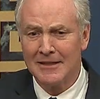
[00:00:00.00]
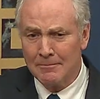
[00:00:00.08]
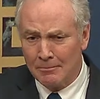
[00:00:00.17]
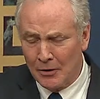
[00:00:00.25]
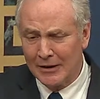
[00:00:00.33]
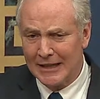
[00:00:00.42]

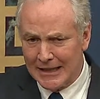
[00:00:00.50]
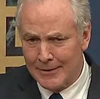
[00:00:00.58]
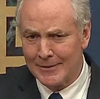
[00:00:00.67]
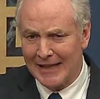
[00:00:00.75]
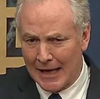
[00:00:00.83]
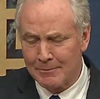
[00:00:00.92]
putting him
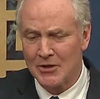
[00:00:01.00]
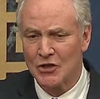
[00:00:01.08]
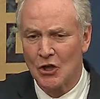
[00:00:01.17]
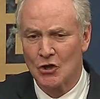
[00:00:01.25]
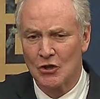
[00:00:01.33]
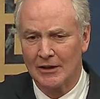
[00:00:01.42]
in that
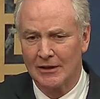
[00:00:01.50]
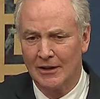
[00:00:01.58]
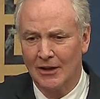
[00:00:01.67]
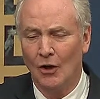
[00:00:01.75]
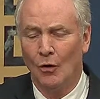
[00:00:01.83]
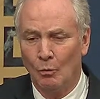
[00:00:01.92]
position
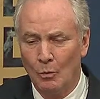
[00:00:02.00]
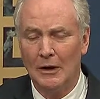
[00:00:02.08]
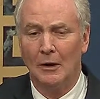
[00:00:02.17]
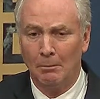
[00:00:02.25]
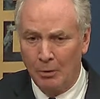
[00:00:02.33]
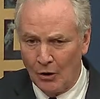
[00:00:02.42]

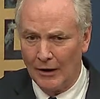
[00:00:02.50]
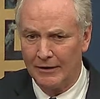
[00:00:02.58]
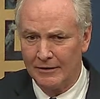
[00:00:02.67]
will put